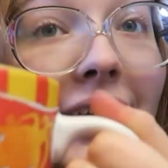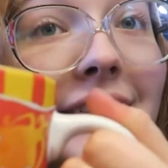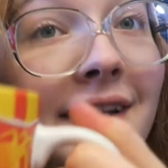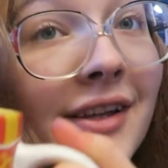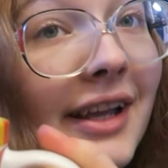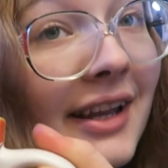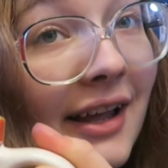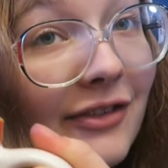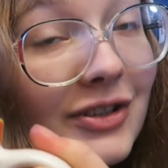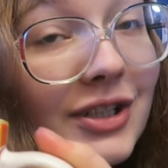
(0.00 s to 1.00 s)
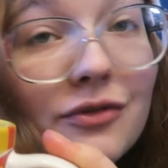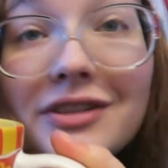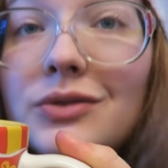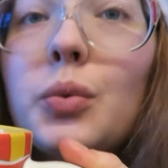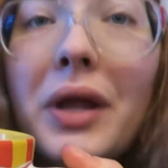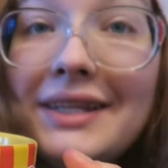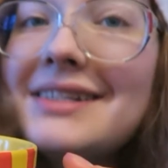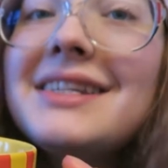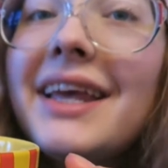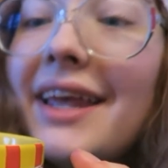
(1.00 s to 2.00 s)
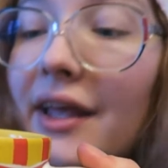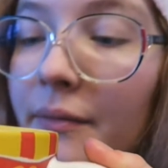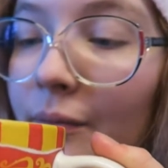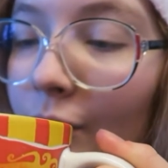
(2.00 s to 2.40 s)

And then you can have yourself this winter tea.